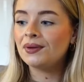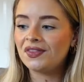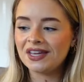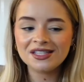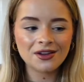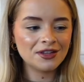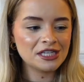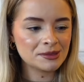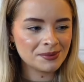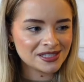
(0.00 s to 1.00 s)
But these are the
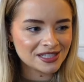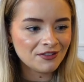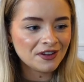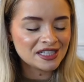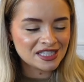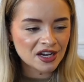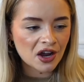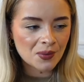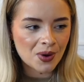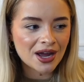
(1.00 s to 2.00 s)
specific D
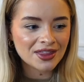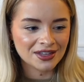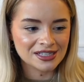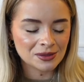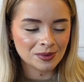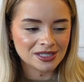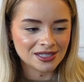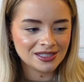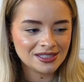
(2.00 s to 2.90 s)
I Y things that we did.